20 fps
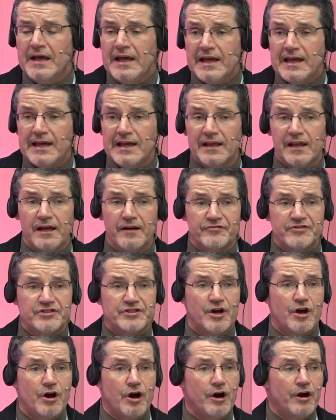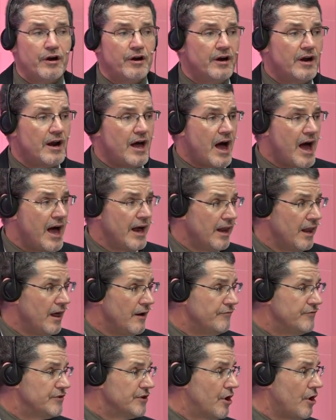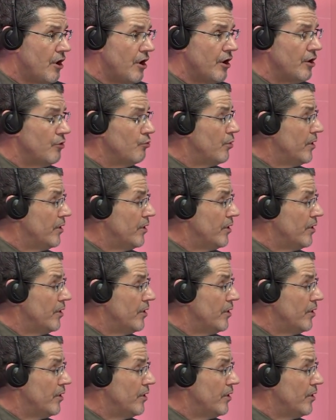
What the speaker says: He loves to garden, I love to garden.